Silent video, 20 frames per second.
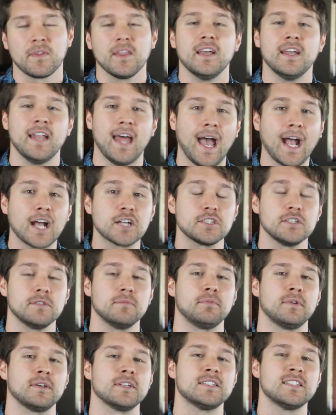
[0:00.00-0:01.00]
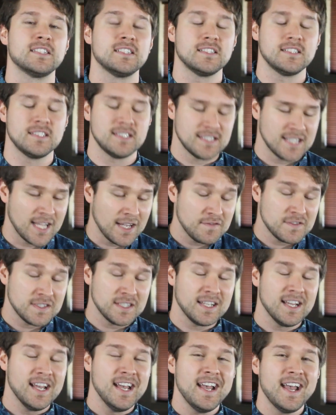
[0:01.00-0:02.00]
It actually brings
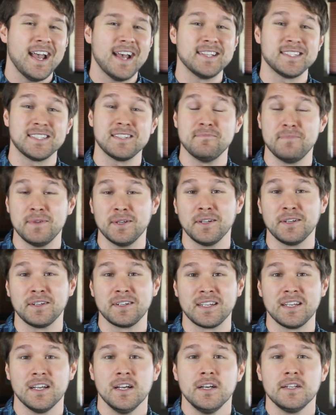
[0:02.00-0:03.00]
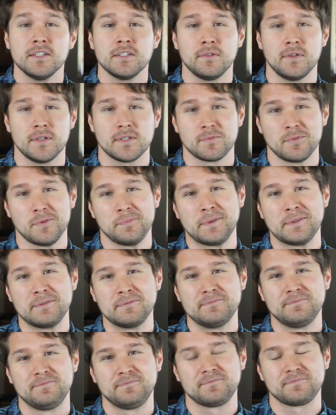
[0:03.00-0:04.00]
safety and stability to this
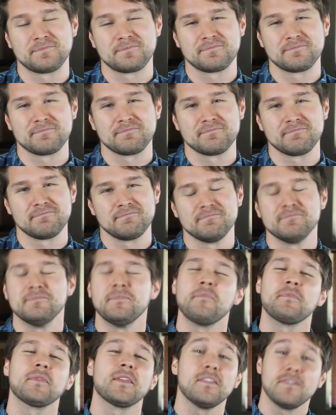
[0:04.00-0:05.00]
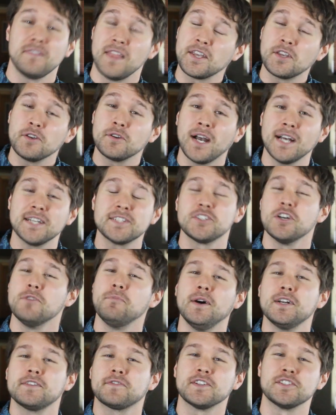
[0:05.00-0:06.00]
woman. Thank you guys so
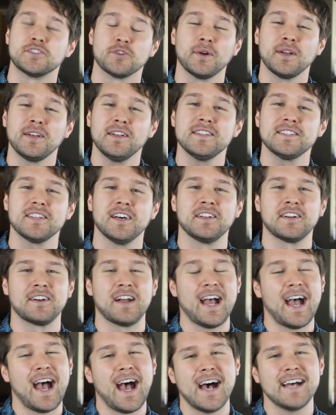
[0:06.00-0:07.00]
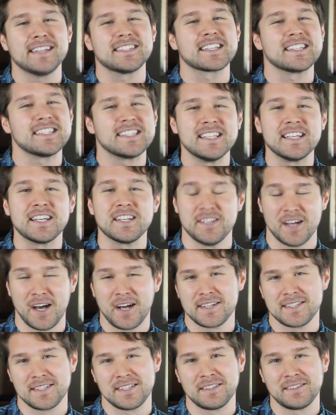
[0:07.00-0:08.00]
much for joining us on our Ask, Seek,
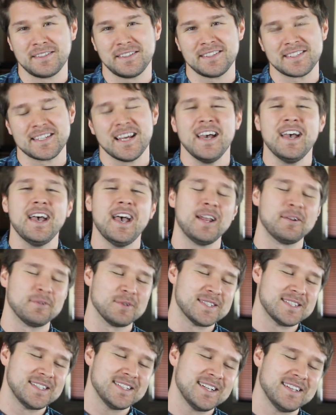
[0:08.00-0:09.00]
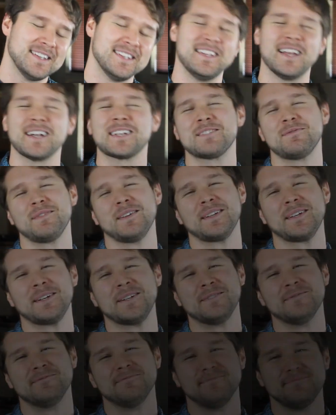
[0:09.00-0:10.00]
Knock series, and we'll see you in the next
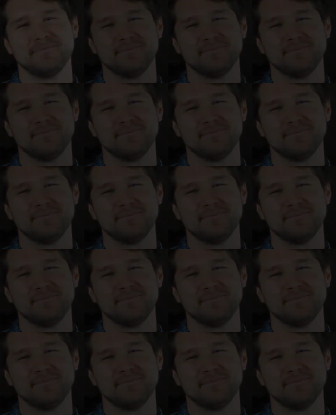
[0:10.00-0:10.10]
video.